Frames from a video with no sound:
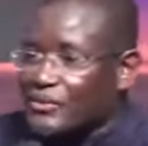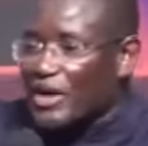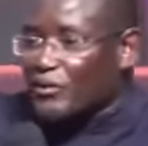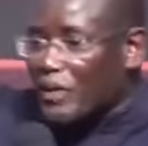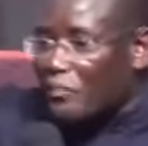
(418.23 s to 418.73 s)

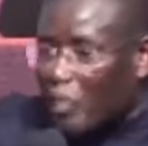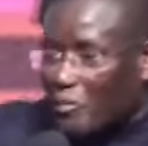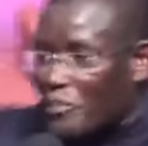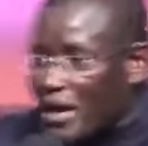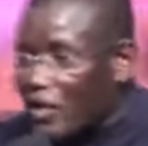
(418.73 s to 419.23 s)
What what
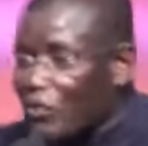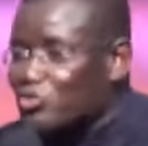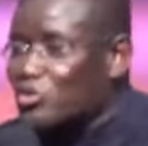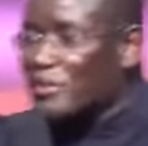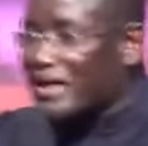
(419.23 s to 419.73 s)
pompire
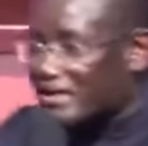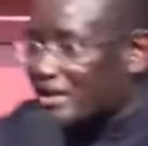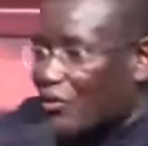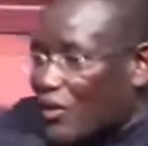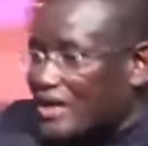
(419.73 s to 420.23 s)
two minutes?
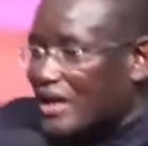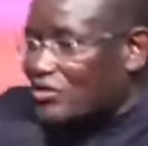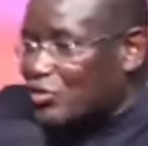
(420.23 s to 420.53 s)
What that